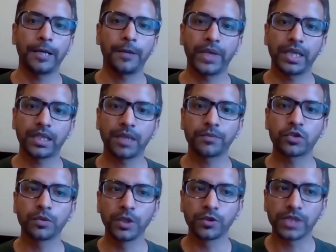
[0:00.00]
When it comes
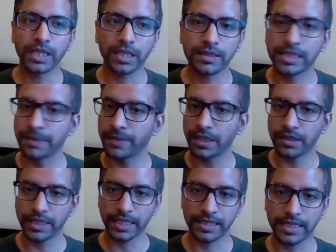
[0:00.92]
to music, similar things.